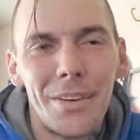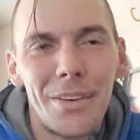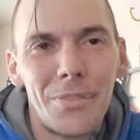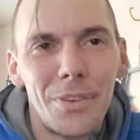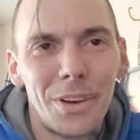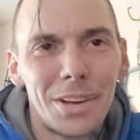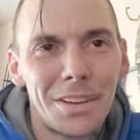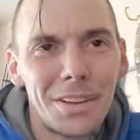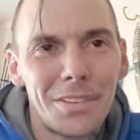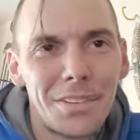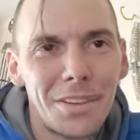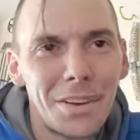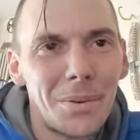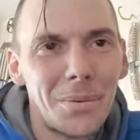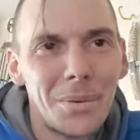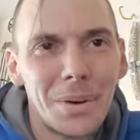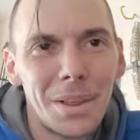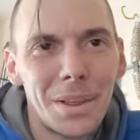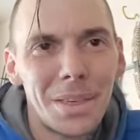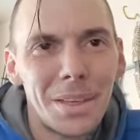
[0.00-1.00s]
to fucking deal
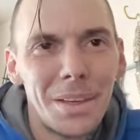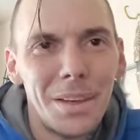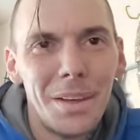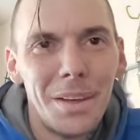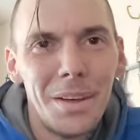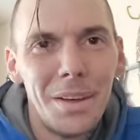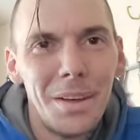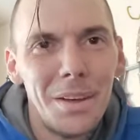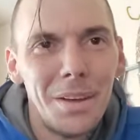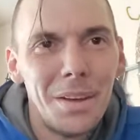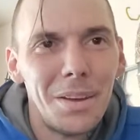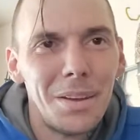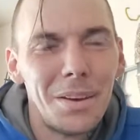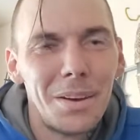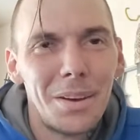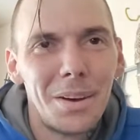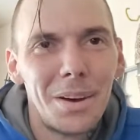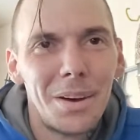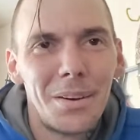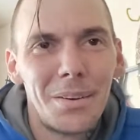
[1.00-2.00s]
with,
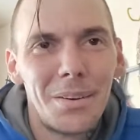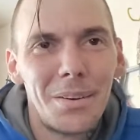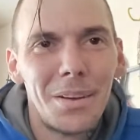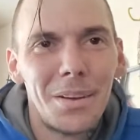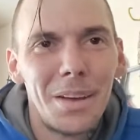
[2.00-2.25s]
and